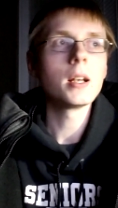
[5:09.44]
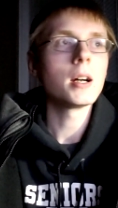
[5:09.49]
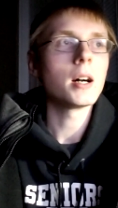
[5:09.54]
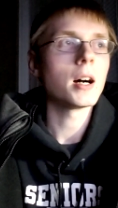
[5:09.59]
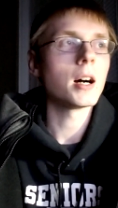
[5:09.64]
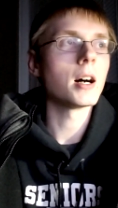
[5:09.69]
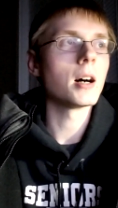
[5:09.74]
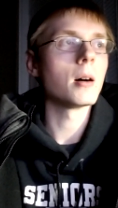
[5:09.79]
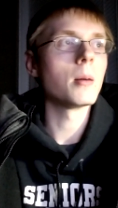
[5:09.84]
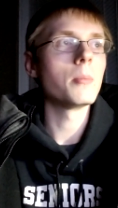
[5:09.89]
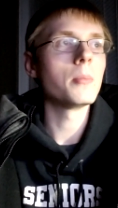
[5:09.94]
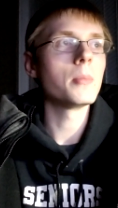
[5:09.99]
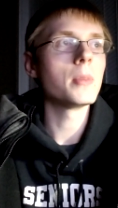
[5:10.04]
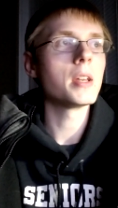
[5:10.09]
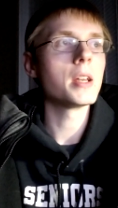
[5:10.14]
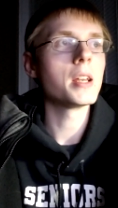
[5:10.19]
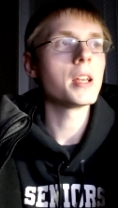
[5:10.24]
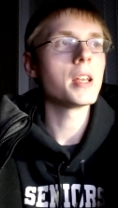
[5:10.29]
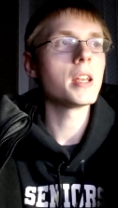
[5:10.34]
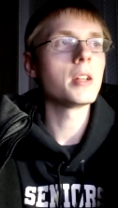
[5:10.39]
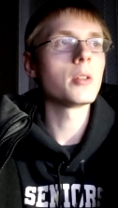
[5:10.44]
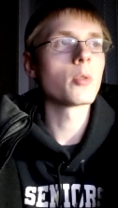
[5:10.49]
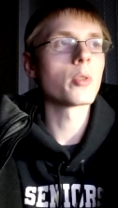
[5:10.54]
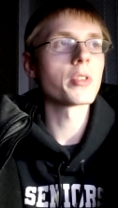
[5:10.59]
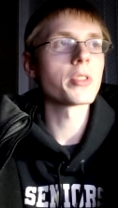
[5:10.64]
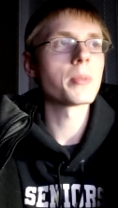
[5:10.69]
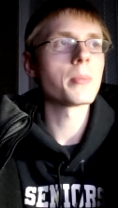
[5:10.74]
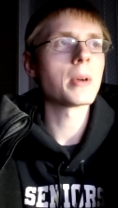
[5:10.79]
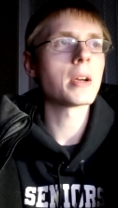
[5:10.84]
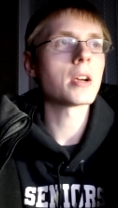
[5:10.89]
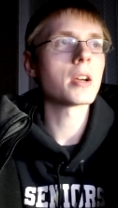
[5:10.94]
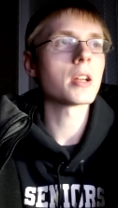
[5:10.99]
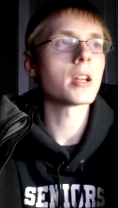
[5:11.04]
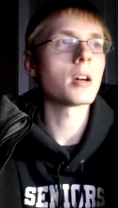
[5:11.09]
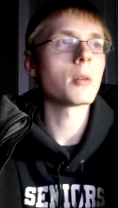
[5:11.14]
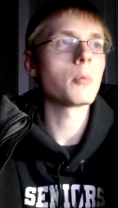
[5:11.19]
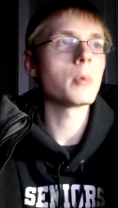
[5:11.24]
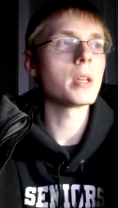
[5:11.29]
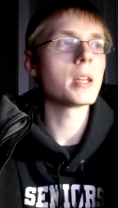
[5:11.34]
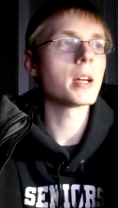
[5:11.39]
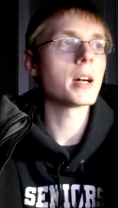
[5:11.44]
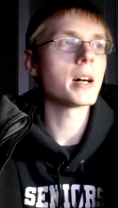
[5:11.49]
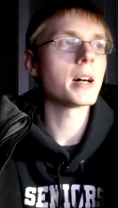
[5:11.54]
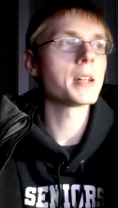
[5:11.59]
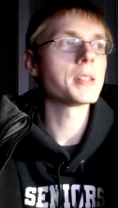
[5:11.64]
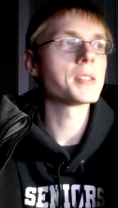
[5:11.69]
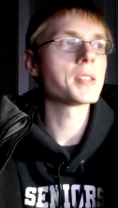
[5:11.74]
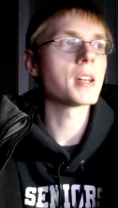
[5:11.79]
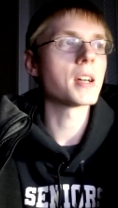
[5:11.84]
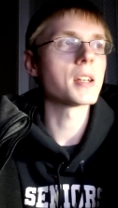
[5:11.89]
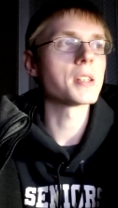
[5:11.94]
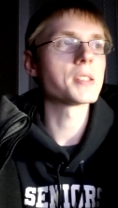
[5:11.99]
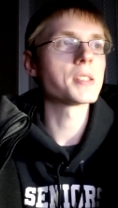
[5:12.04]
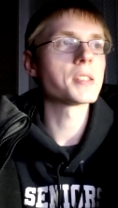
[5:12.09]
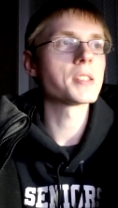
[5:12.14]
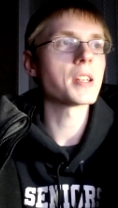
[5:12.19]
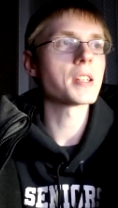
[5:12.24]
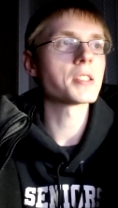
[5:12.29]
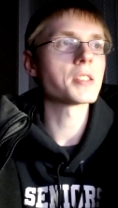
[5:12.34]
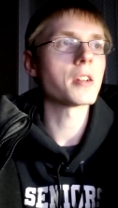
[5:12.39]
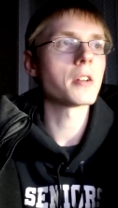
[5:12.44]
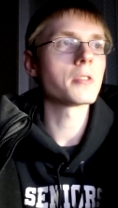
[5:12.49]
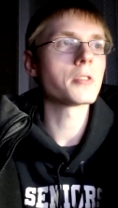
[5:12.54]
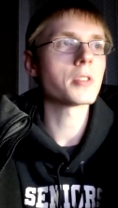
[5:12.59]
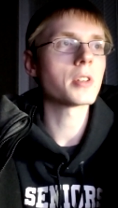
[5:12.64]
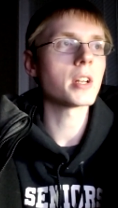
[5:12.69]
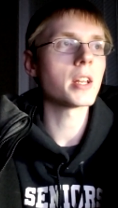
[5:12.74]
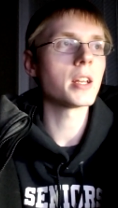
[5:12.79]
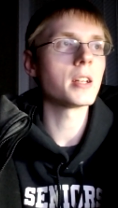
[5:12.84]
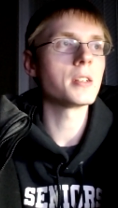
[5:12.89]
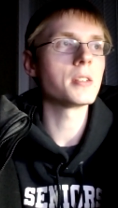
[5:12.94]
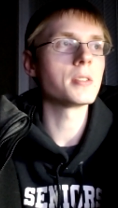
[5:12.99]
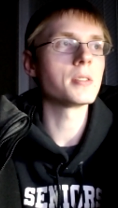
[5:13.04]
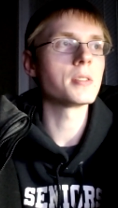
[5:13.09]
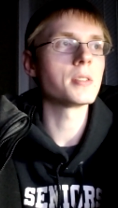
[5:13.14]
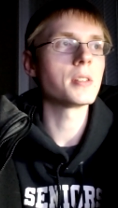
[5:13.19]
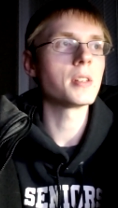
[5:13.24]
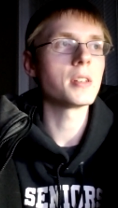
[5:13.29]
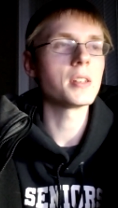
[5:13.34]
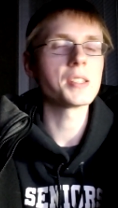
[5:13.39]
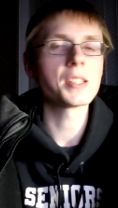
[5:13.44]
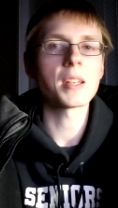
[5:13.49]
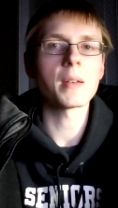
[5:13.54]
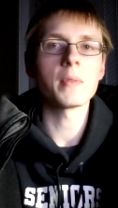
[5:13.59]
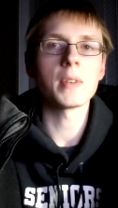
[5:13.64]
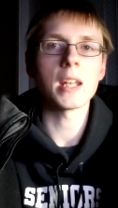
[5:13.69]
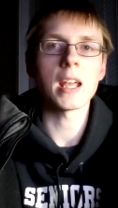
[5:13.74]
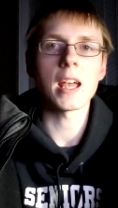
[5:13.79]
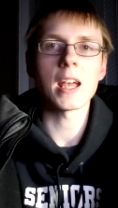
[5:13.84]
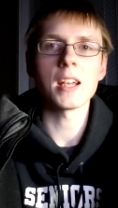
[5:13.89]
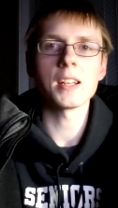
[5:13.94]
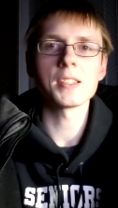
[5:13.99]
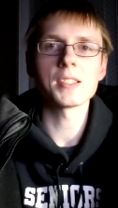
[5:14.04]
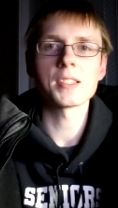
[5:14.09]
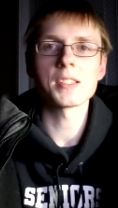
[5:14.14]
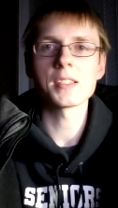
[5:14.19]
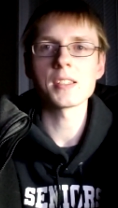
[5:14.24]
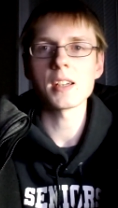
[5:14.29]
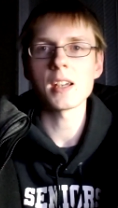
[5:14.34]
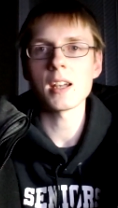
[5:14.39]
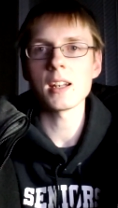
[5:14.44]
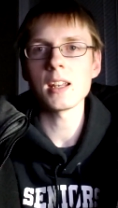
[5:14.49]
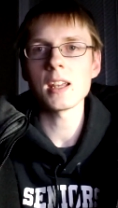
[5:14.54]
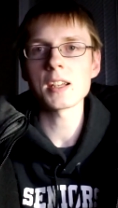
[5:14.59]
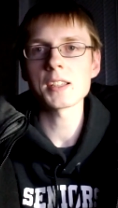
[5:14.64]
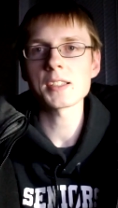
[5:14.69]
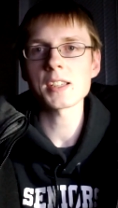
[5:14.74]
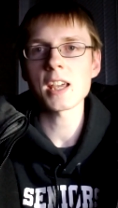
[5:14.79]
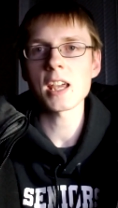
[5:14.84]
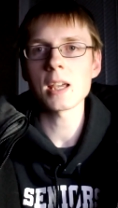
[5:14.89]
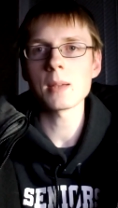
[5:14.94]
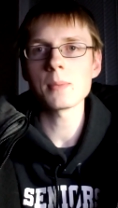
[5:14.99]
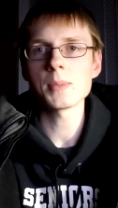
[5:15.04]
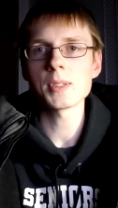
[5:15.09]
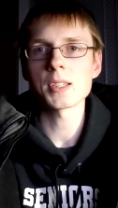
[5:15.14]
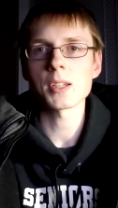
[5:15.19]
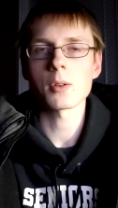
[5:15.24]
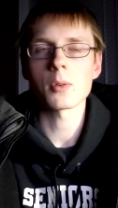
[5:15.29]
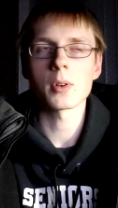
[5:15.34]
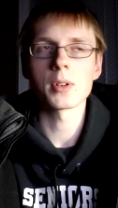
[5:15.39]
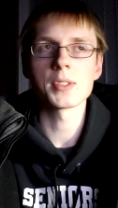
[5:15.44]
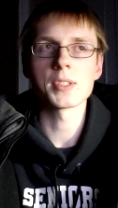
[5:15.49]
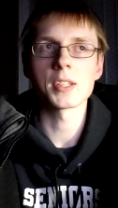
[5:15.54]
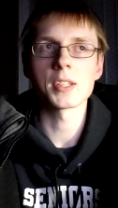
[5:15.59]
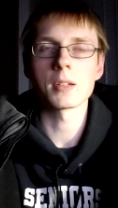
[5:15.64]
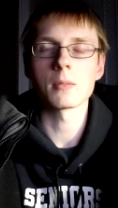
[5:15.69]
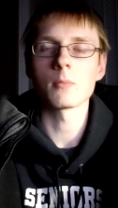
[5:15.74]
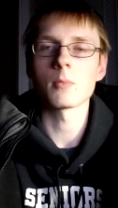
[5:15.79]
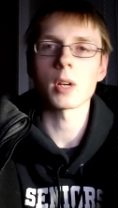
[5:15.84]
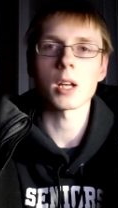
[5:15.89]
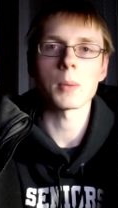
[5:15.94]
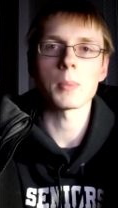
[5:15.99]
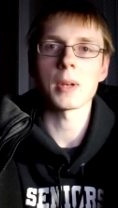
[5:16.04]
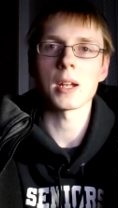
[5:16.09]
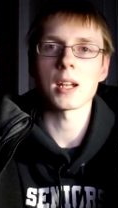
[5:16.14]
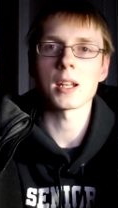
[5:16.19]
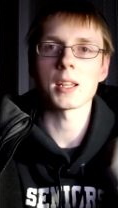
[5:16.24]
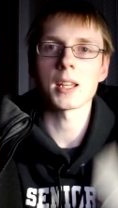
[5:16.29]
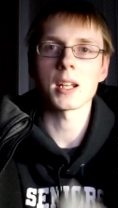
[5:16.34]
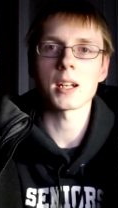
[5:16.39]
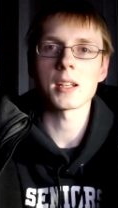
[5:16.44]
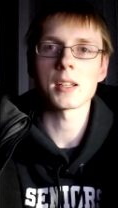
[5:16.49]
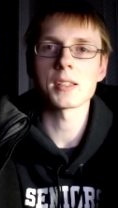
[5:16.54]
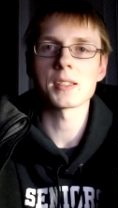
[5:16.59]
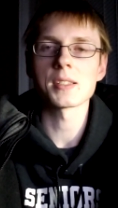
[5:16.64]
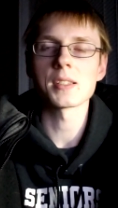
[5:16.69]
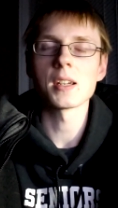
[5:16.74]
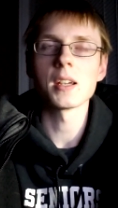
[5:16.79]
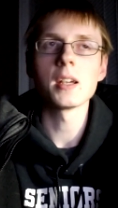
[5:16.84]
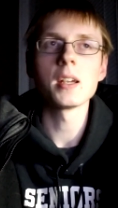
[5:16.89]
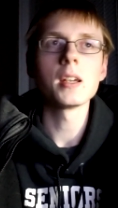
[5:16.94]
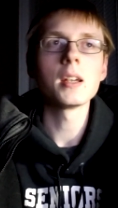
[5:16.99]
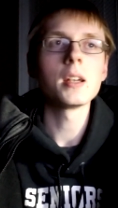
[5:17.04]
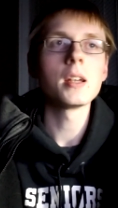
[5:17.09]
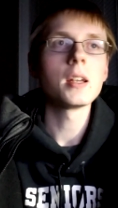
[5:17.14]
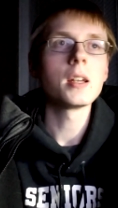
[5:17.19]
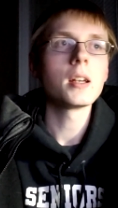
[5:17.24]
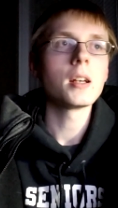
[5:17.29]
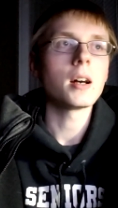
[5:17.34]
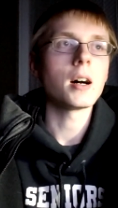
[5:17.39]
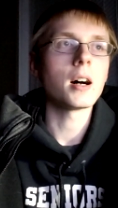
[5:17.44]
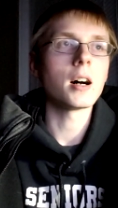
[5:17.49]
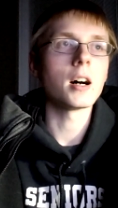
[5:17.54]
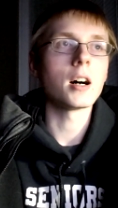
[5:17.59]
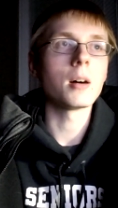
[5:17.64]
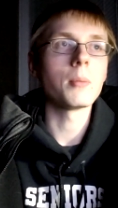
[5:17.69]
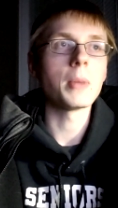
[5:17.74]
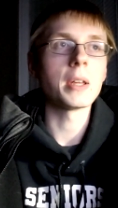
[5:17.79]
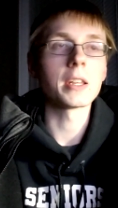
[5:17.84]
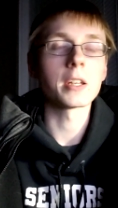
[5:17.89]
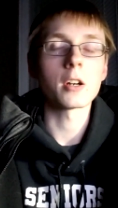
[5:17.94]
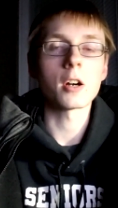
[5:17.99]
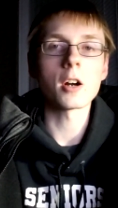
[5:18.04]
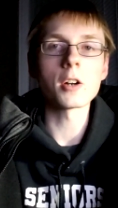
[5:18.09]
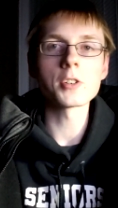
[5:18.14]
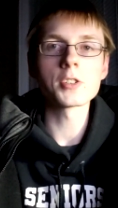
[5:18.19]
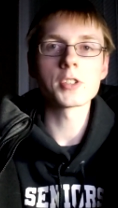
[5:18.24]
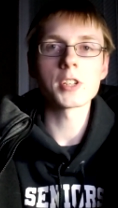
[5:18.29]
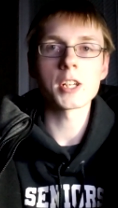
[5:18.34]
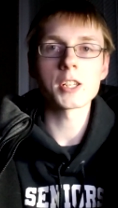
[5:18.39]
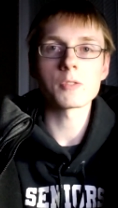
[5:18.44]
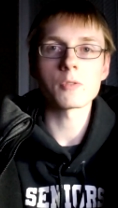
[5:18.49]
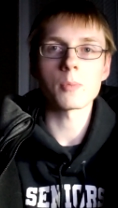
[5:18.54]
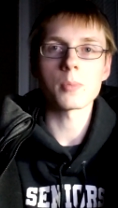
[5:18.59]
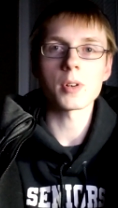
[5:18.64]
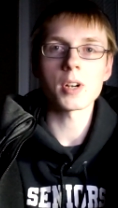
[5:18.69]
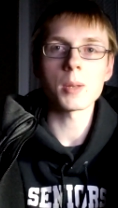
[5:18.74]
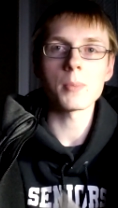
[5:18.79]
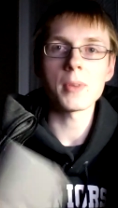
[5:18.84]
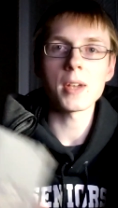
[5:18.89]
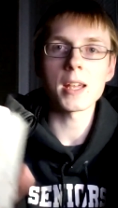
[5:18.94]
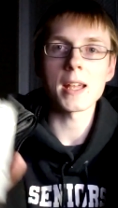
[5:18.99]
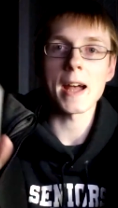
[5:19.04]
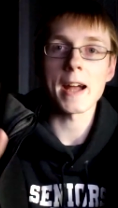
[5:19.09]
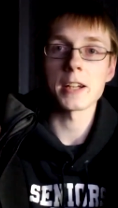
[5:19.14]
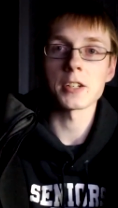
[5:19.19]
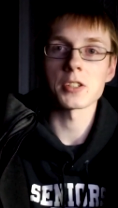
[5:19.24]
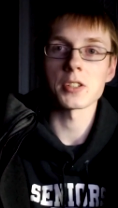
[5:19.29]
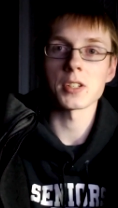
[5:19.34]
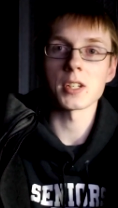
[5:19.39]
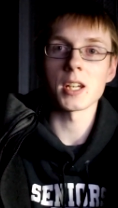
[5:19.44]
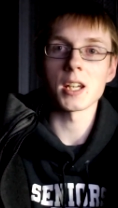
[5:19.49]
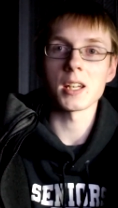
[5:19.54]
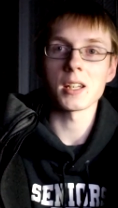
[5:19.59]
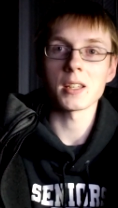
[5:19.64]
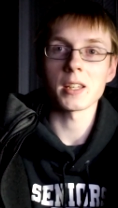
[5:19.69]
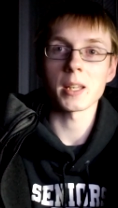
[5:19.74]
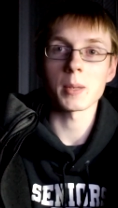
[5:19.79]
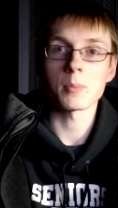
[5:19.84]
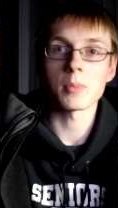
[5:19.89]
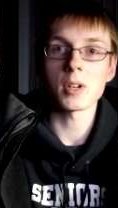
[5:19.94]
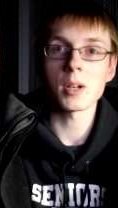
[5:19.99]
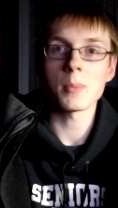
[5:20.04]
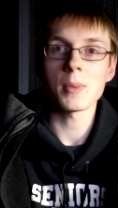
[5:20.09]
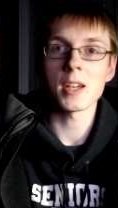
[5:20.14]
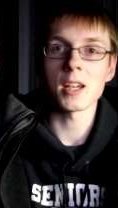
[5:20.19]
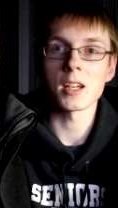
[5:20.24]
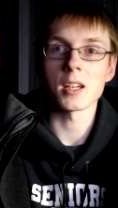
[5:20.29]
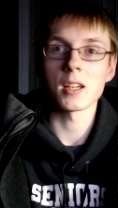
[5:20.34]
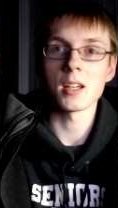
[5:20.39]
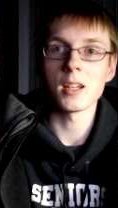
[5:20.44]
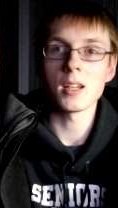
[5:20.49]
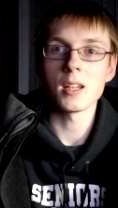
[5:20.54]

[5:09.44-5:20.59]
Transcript: Um, in North America, we got uh, 678 NES games according to Wikipedia. That is, um, and the cartridges were pretty big actually, like pretty big